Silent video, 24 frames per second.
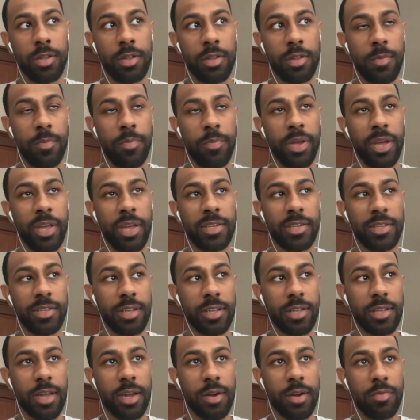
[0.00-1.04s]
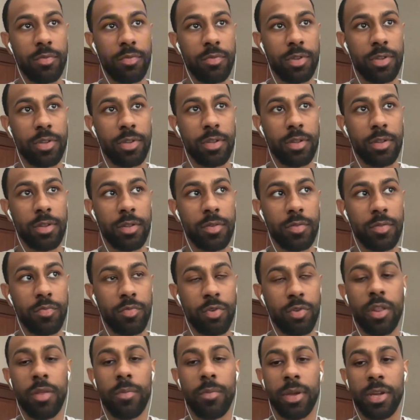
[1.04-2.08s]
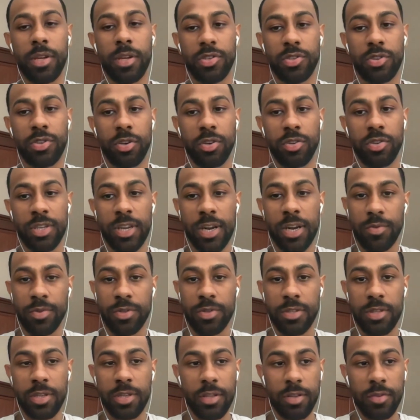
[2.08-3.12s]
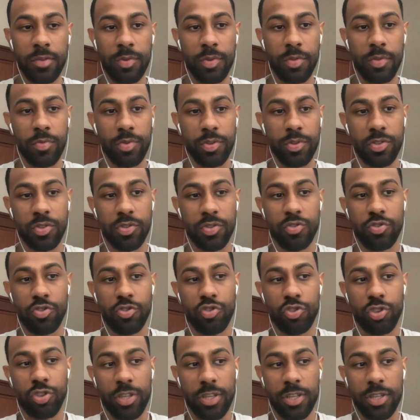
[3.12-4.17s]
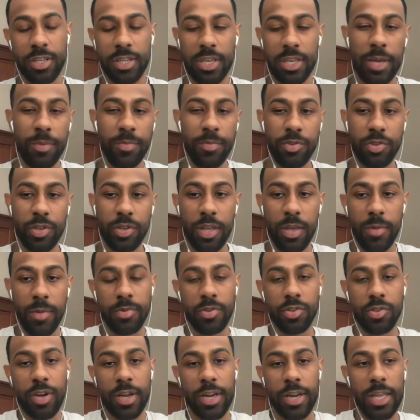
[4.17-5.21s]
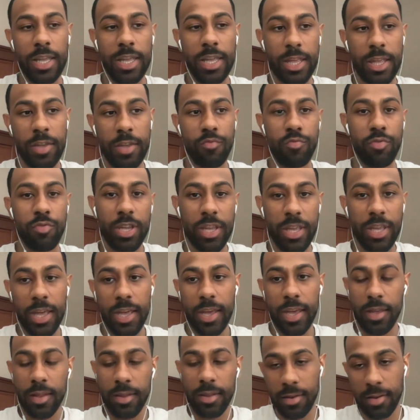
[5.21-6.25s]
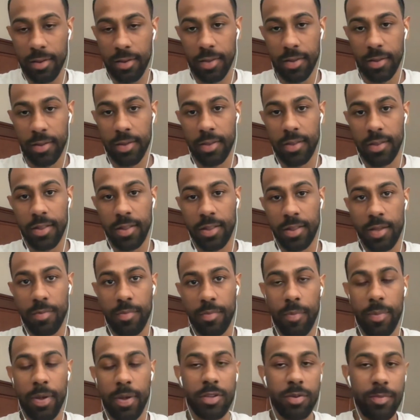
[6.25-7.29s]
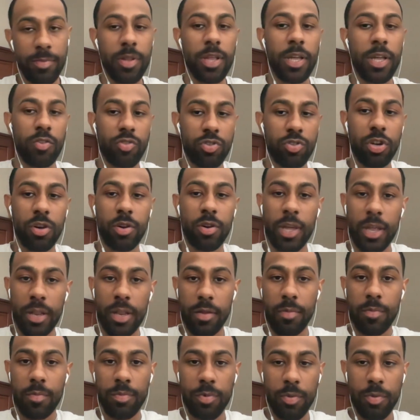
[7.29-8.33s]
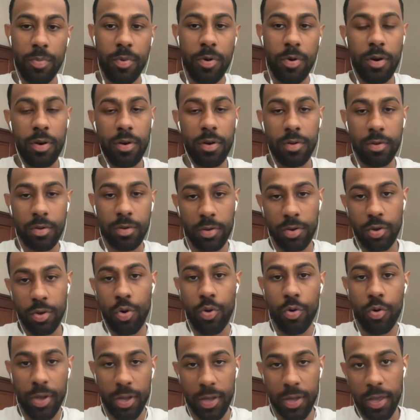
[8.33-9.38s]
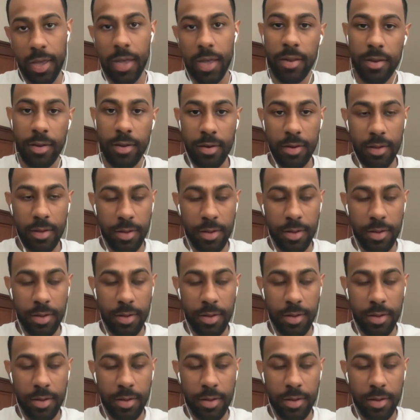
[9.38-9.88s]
the biggest thing that one of the biggest struggles that I was dealing with was keeping trying to regain the momentum, or like start getting the ball going again.